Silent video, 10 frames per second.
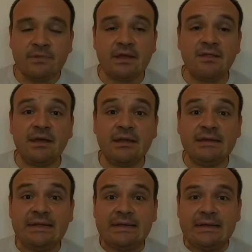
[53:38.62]
then uh,
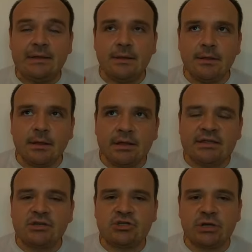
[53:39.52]

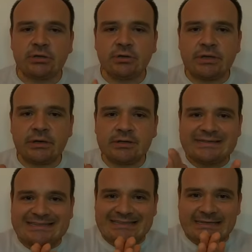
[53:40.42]
the injector
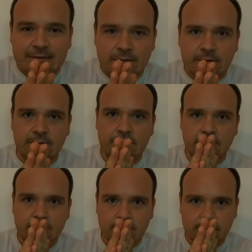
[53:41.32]
cannot seal,
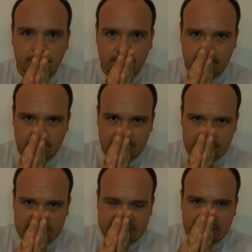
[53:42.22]

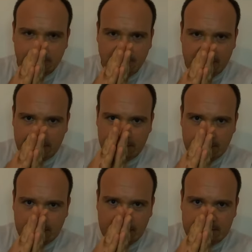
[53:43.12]
seal
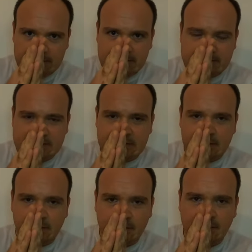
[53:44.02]
back, get seal
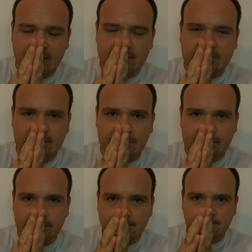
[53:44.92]
that
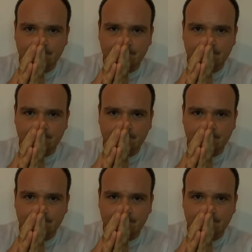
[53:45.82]
uh,